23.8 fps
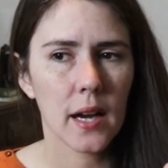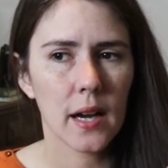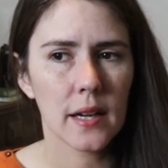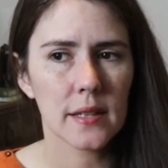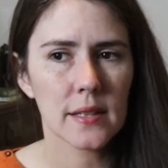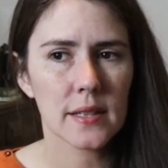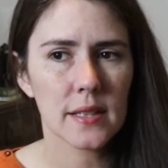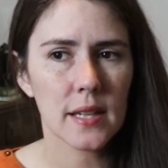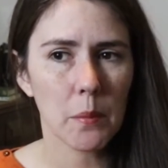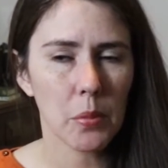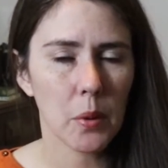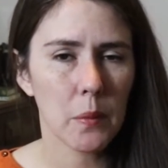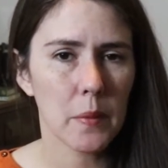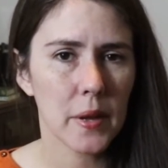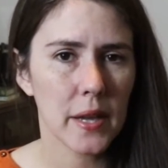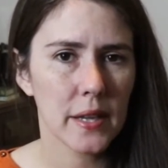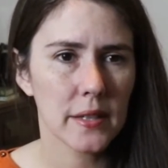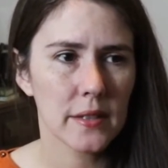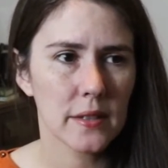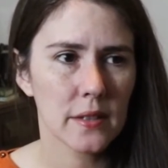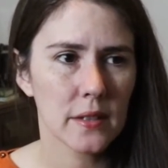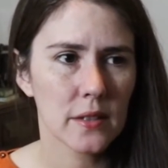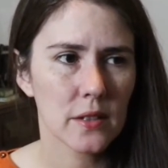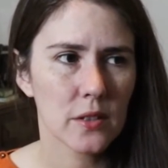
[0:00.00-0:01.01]

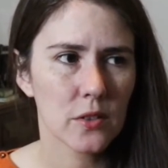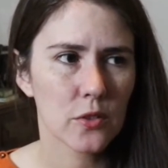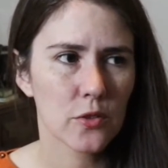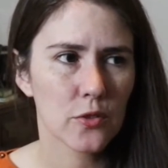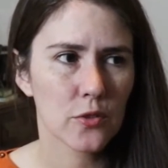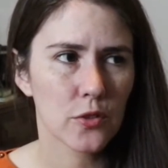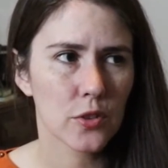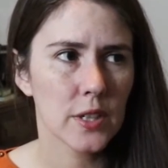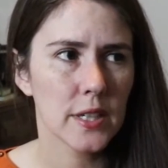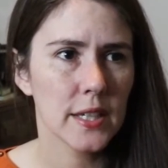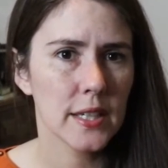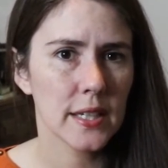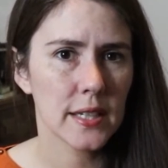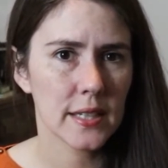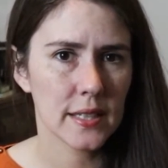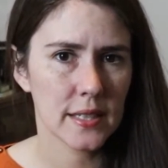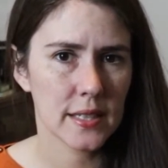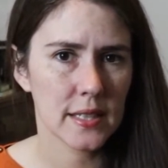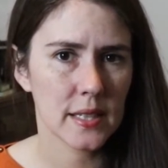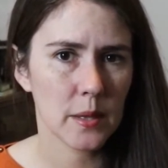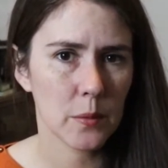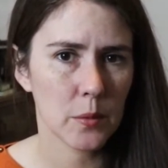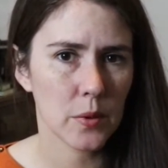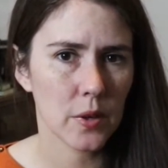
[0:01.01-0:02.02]
supplement free in
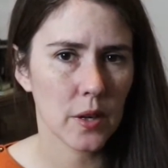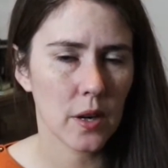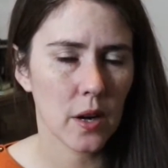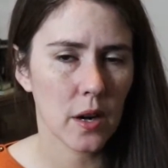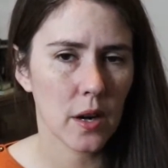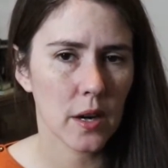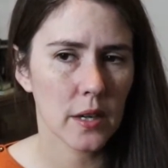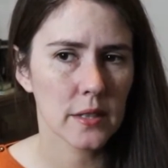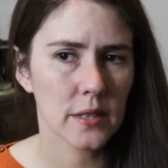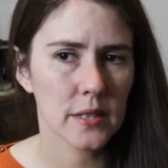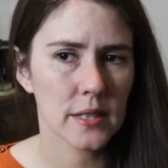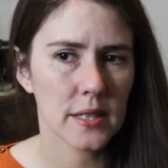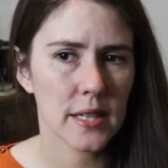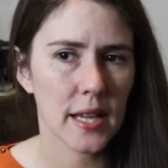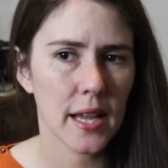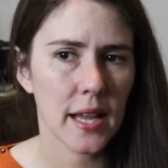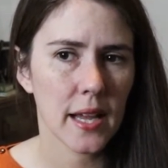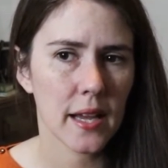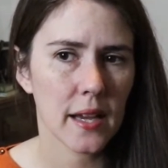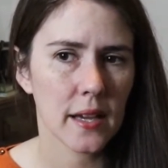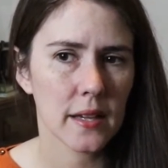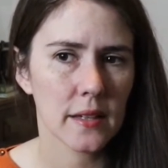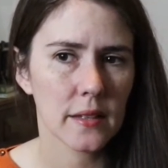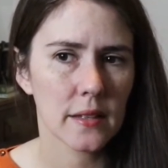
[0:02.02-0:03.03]
some regards,
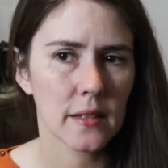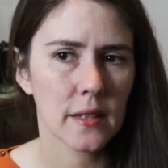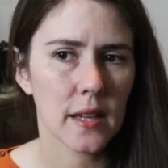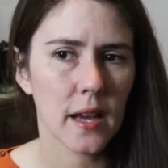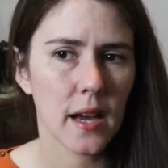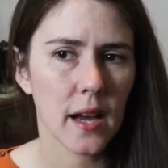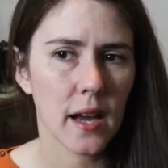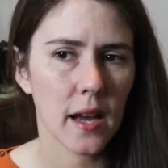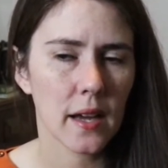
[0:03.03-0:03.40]
and